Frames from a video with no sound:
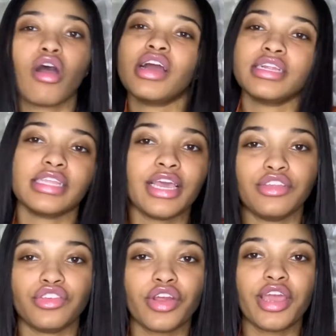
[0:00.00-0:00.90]
or to take
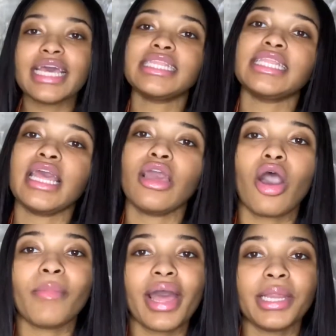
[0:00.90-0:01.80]
straight. Next thing
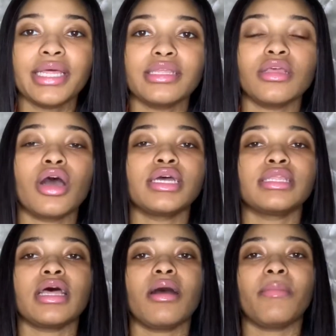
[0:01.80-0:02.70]
on my list are
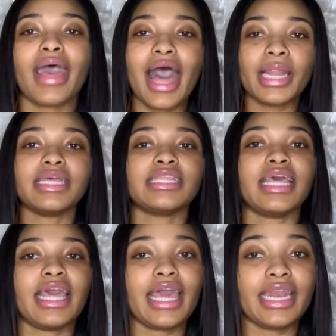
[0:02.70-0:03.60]
some Alex
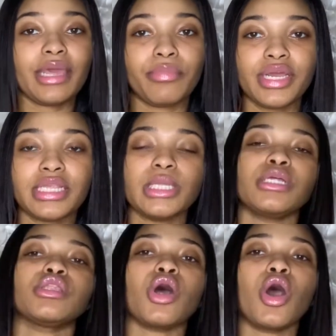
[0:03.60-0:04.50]
and Annie
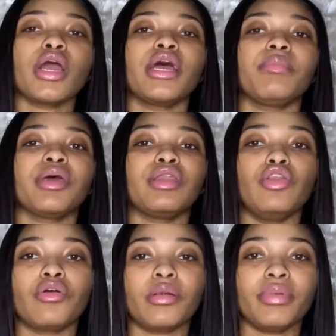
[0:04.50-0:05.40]
bracelets or a
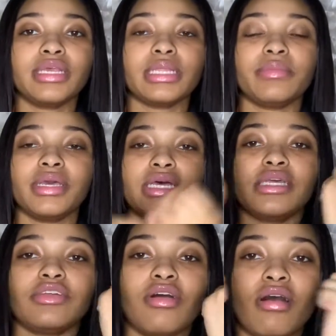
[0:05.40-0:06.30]
Pandora bracelet,
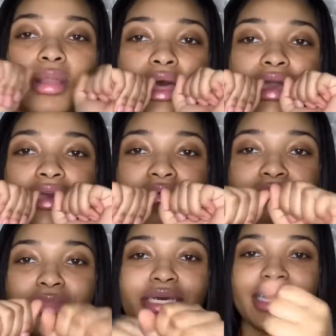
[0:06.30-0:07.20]
because y'all, like,
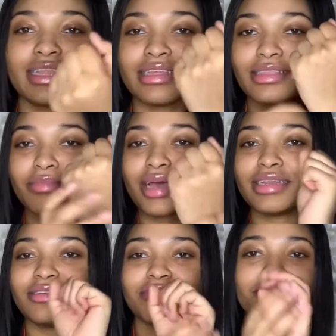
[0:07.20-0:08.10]
look at this. My
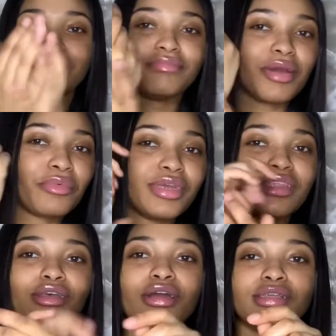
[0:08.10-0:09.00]
wrists
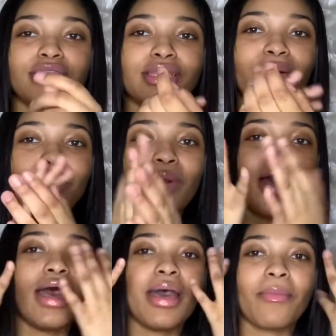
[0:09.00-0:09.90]
are so
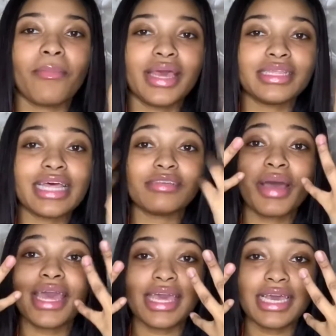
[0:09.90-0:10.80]
basic. Actually, my
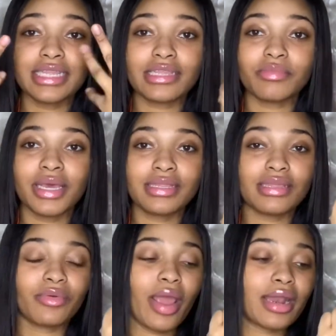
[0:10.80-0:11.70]
hands is
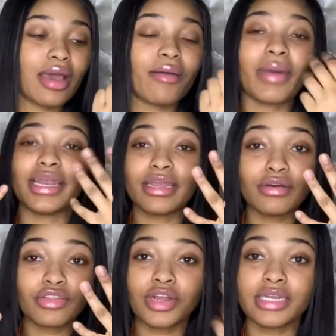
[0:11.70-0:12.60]
basic right now. My
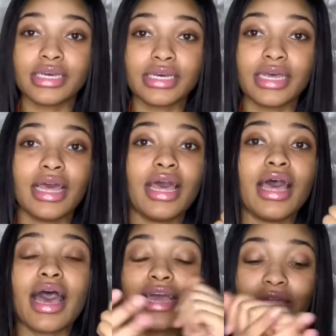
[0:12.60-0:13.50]
nails aren't done.
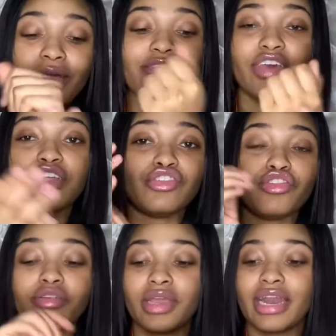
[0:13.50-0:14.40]
I don't have any
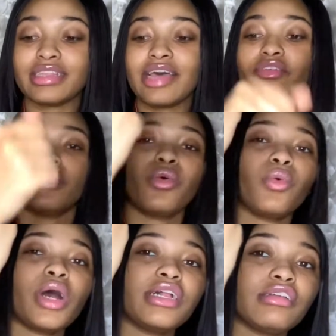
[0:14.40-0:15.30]
jewelry. I just have on a
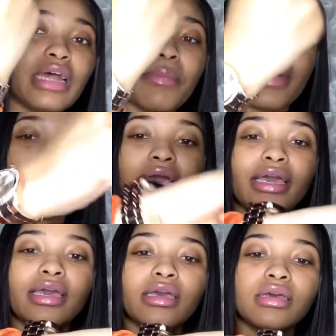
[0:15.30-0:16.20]
watch that
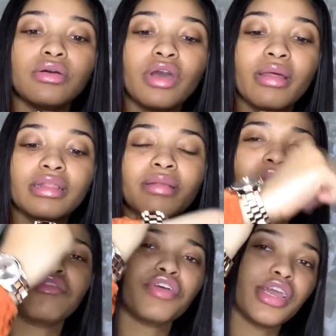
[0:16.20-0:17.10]
my
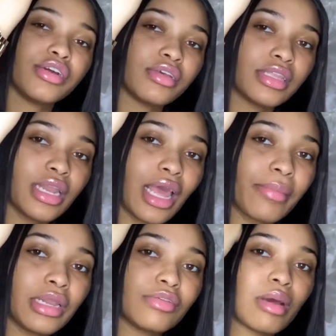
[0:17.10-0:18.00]
friend Christina gave
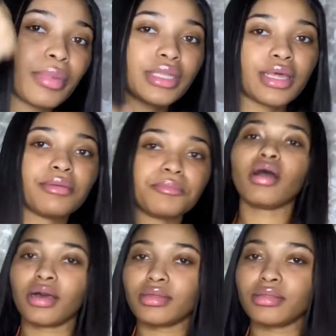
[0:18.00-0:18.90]
me this for my birthday.
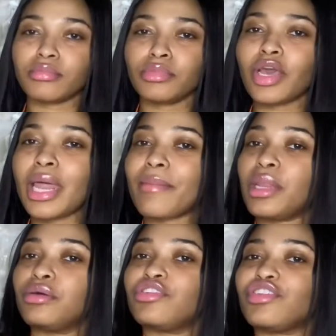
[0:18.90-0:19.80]
Pause. Y'all, like, my
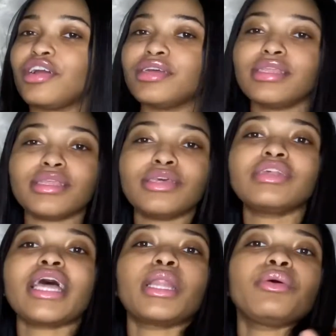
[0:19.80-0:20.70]
little shirt? It's cute. It's
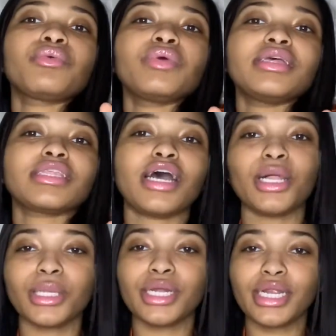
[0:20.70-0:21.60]
like a little rust
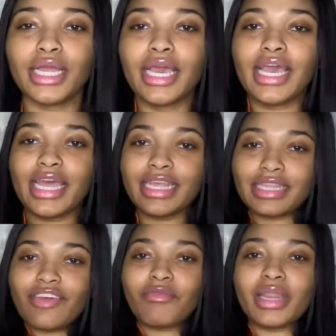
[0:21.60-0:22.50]
color. And it
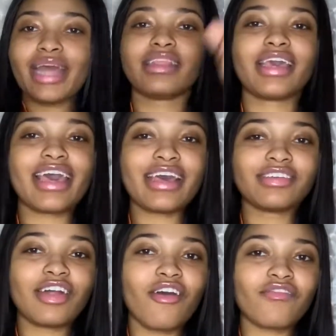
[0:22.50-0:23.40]
gives me like the Cash Doll